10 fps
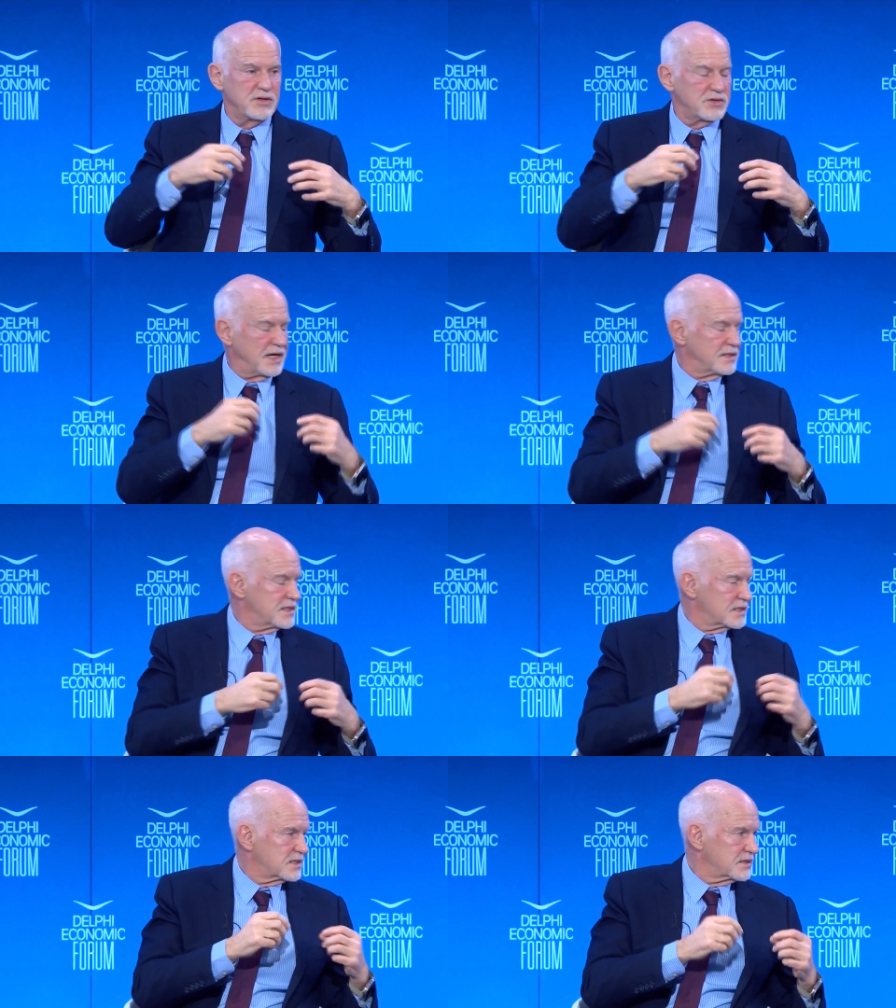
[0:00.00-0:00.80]
had
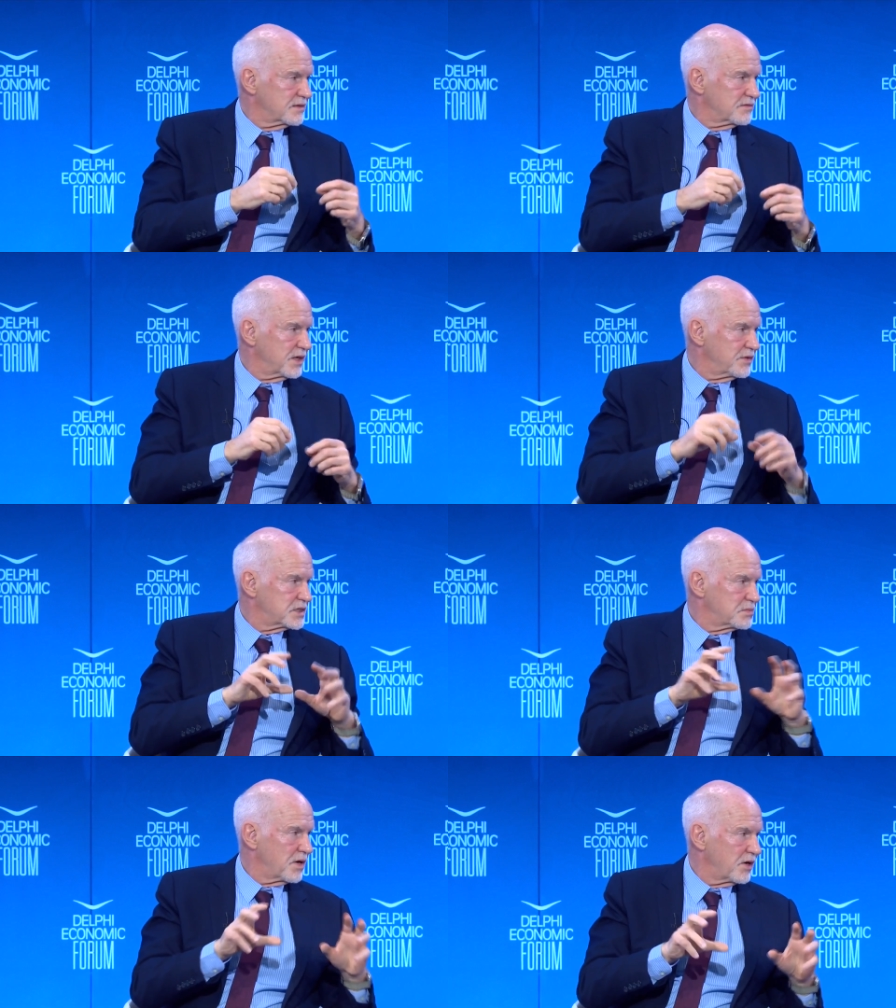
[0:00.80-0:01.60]
this very
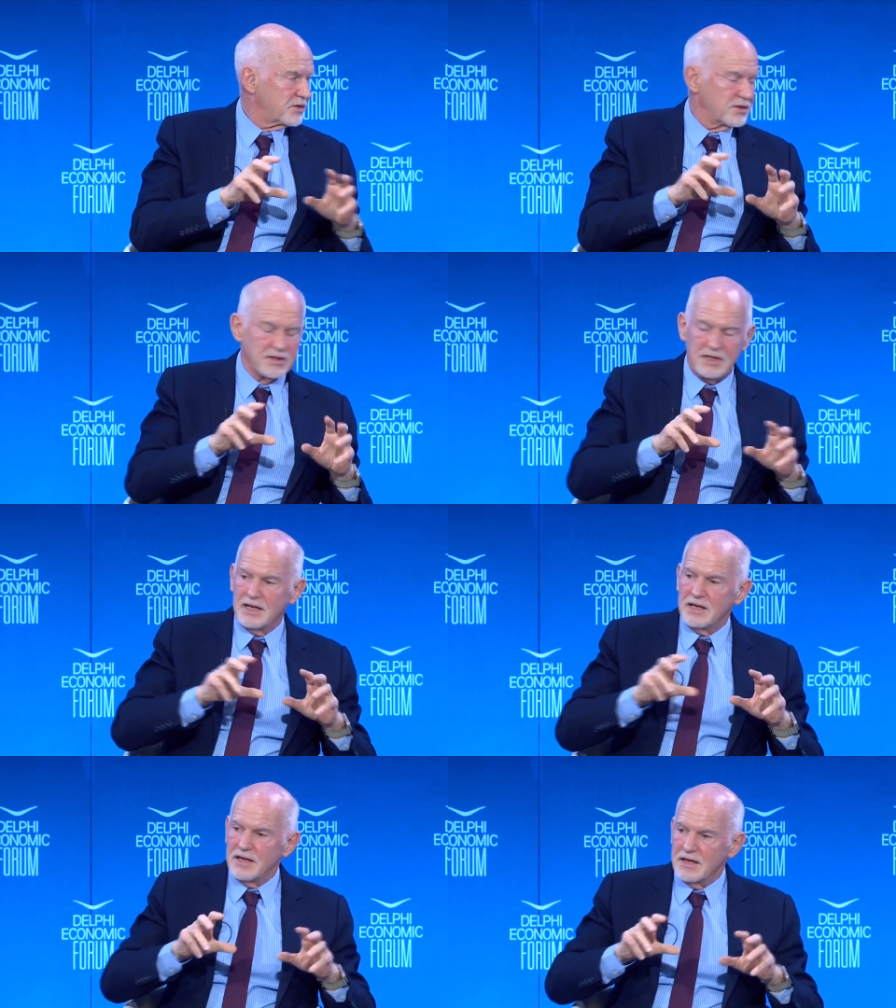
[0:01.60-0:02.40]
smart
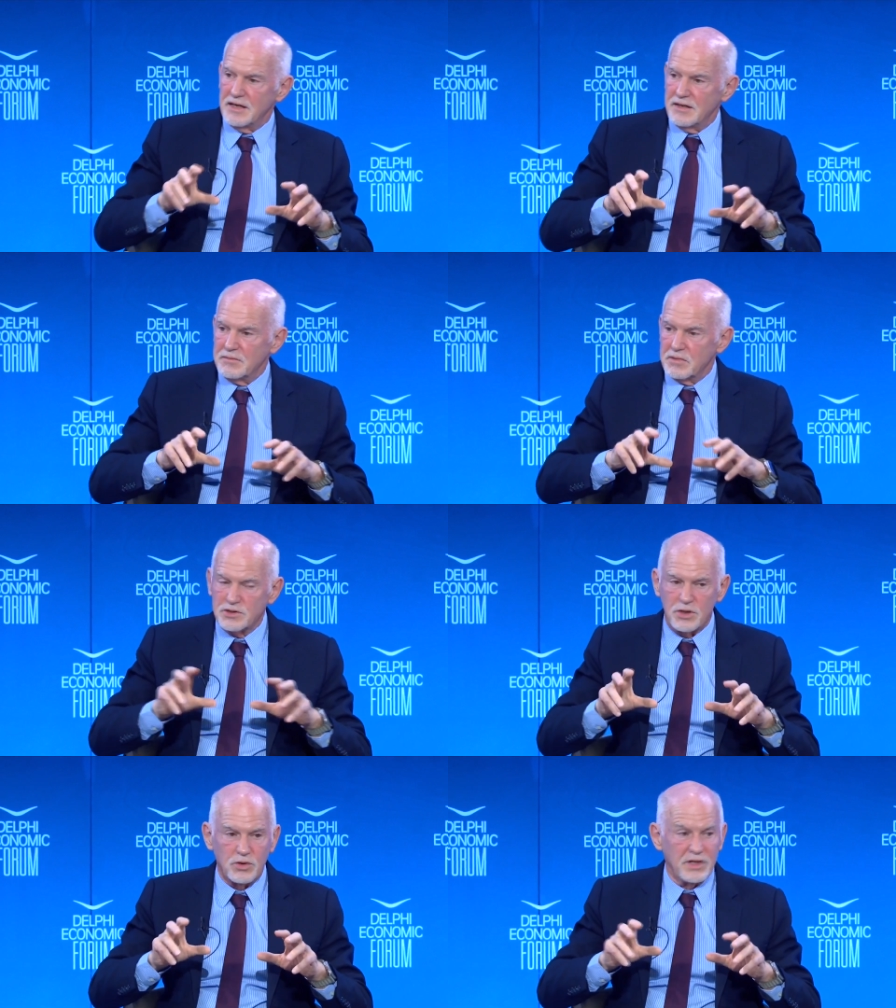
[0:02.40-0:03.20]

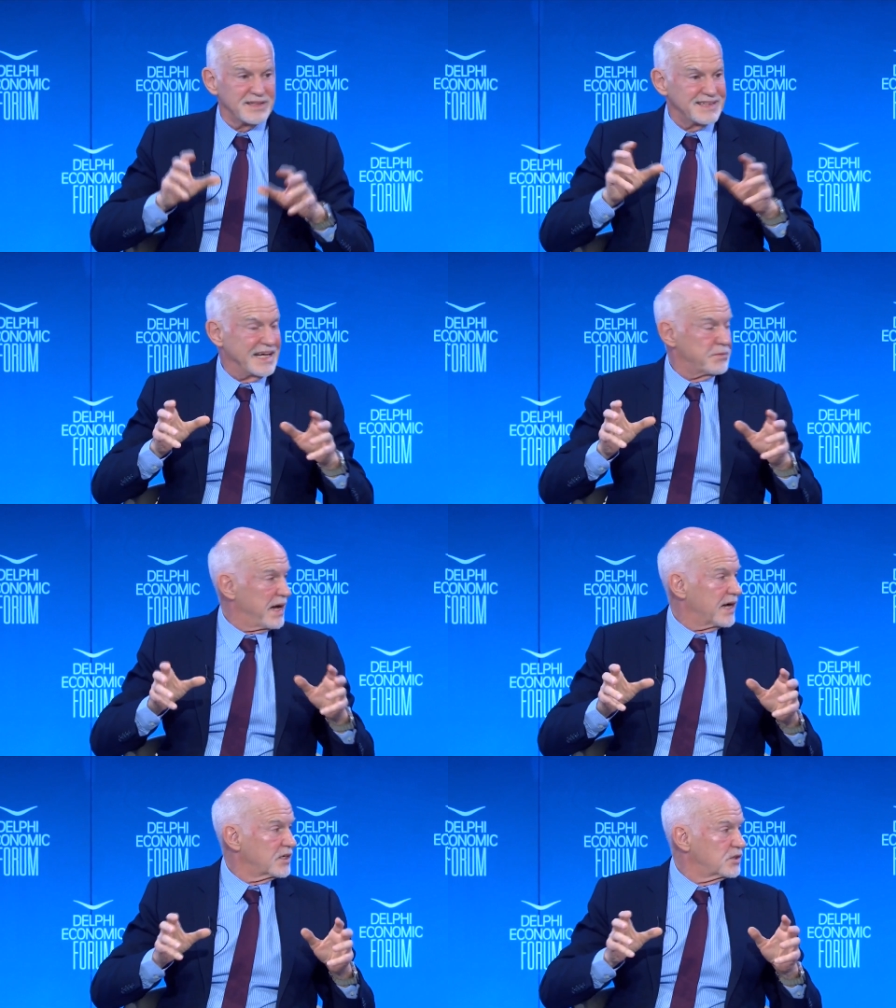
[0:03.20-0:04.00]
slogan: "Take
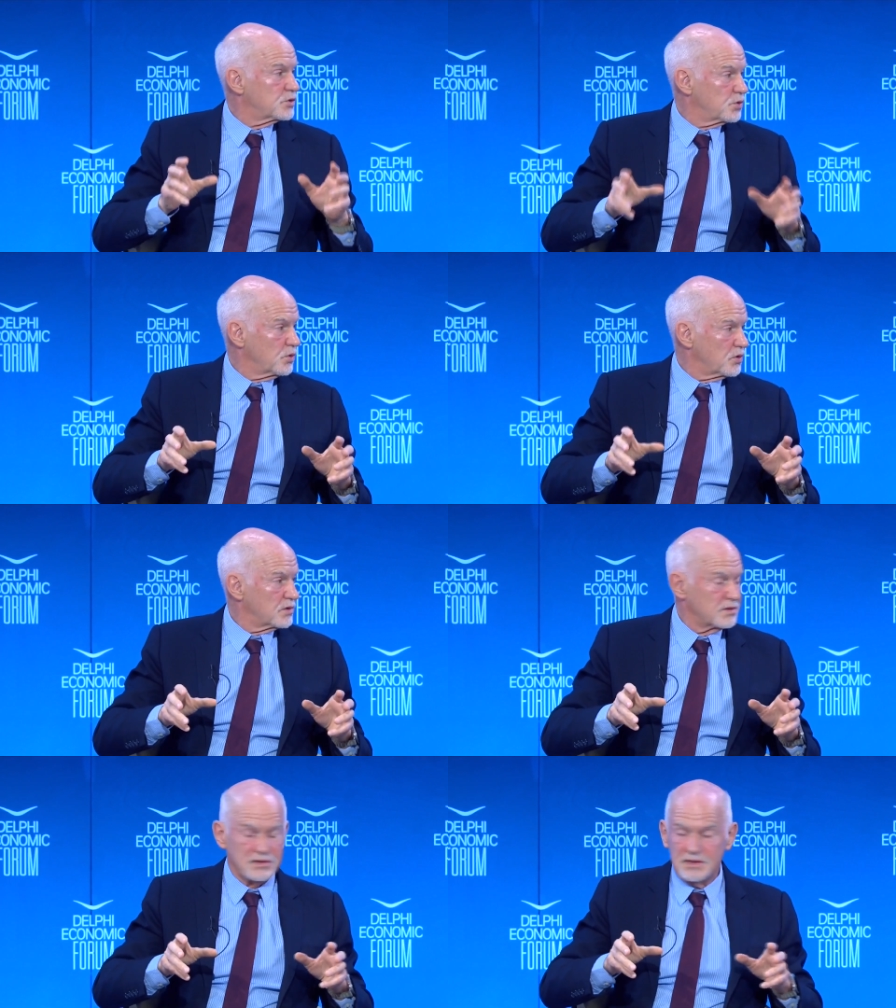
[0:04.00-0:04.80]
back control."
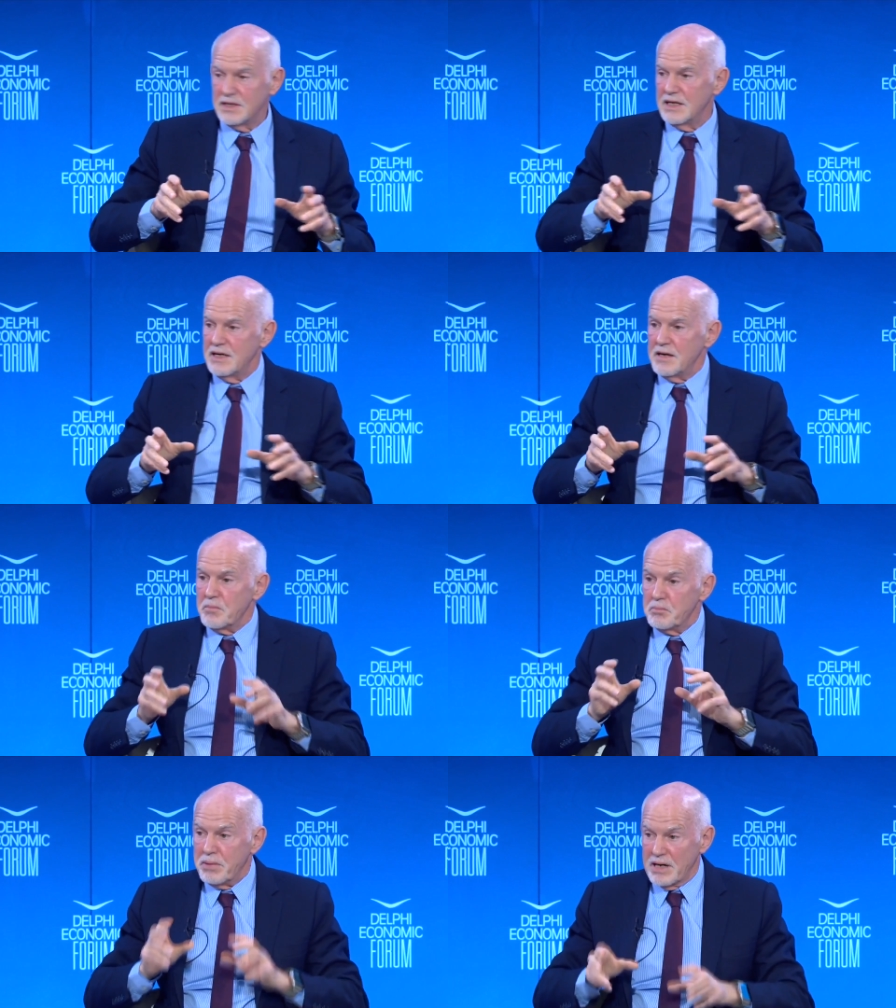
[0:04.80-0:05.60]

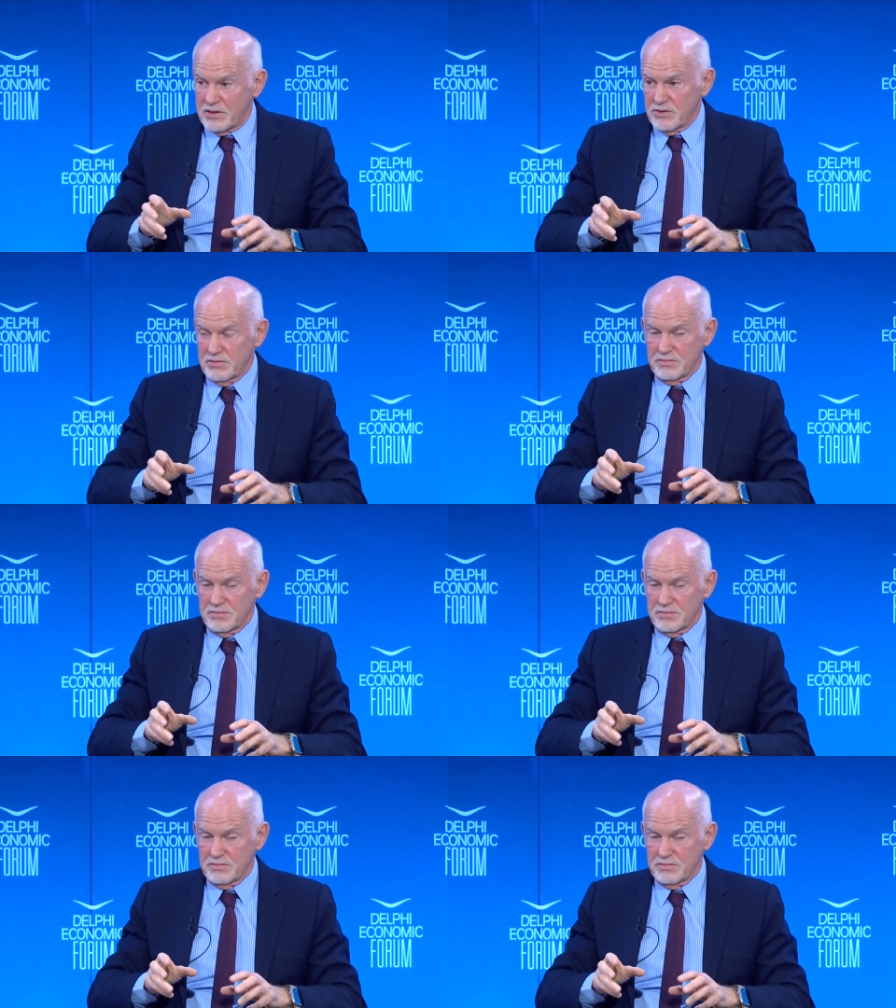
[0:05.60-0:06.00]
But